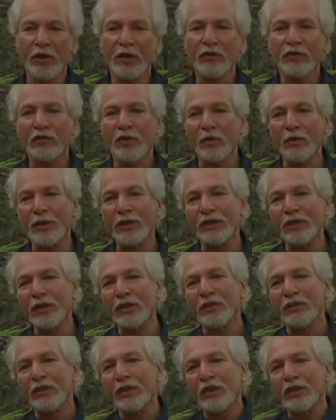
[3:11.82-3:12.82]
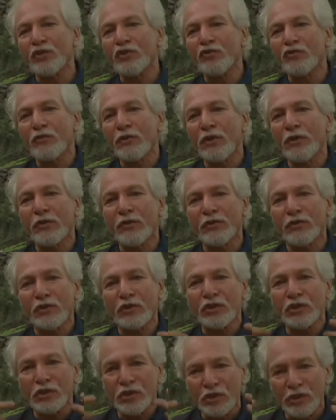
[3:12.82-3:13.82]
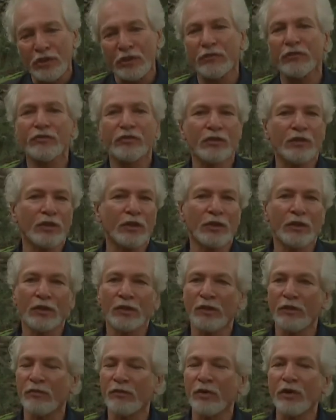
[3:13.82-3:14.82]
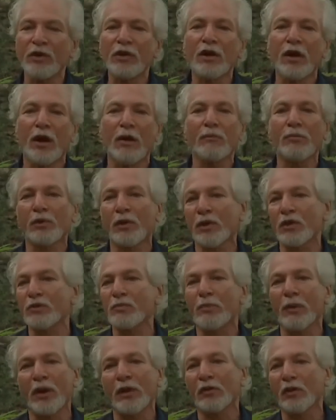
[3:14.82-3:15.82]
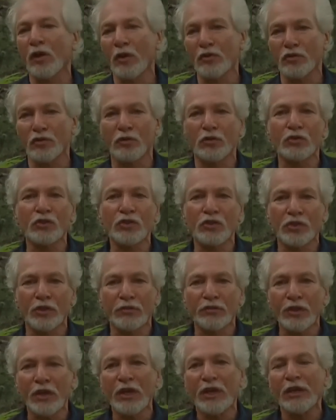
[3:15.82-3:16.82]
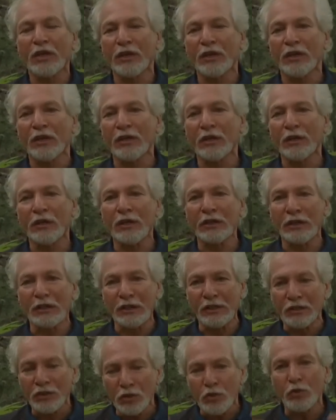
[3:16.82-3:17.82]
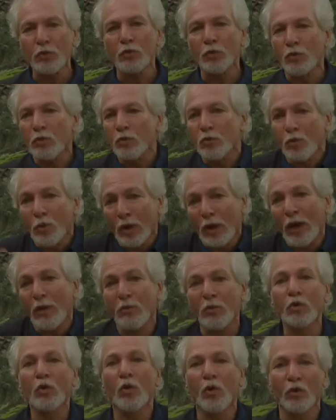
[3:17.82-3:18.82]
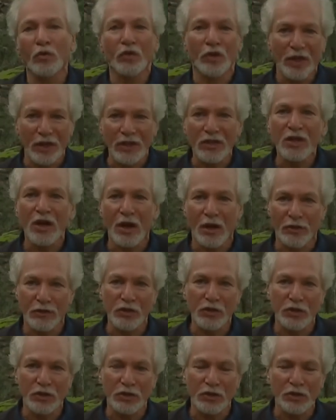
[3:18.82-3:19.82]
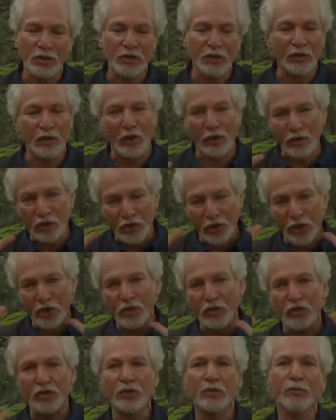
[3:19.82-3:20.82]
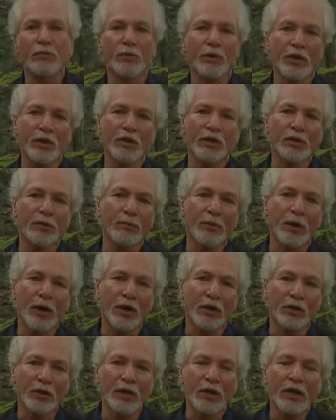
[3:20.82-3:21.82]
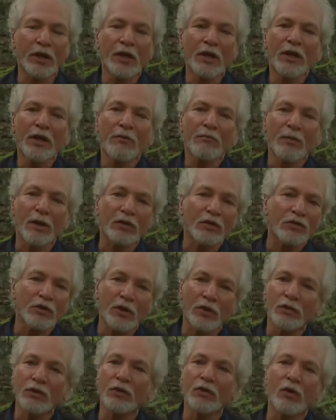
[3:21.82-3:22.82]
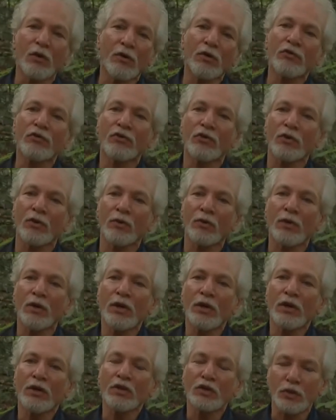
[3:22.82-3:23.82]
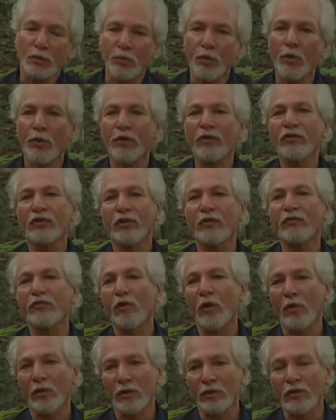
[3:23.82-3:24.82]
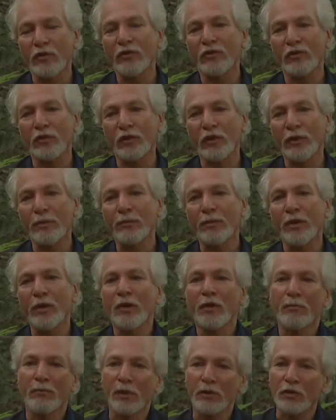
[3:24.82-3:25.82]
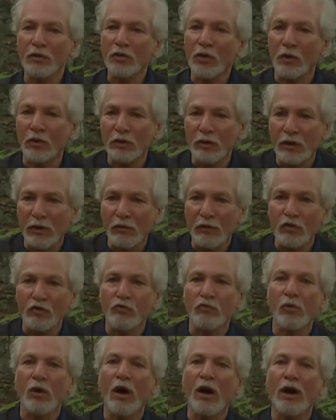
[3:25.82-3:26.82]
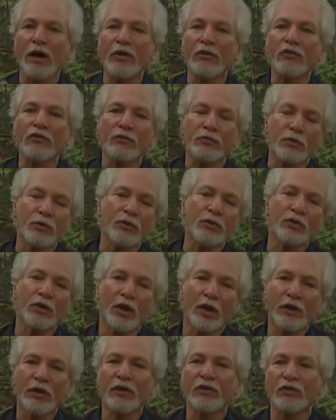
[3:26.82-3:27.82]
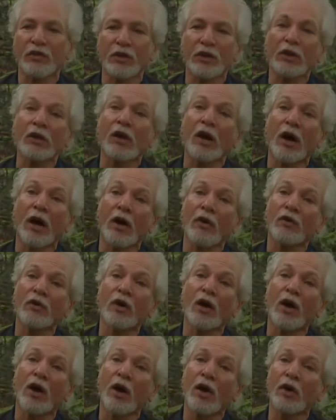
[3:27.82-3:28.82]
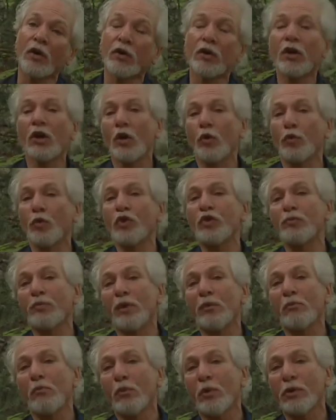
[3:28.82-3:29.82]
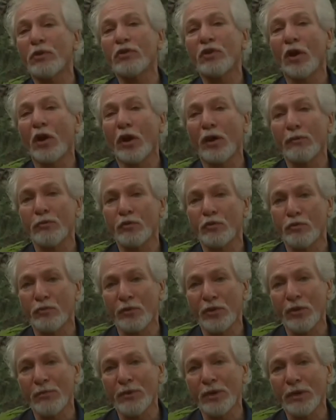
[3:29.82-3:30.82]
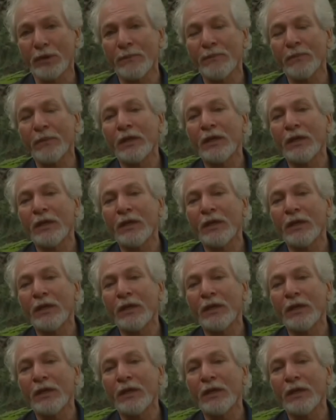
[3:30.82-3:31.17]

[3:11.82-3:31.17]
So it, it, it triggers a shift, uh, a very complex biological shift uh, into what I would call night consciousness, a lot of changes in the brain and the body. Melatonin also supports our falling to sleep. Melatonin levels rise through the night as they get higher and higher. We spend more time dreaming.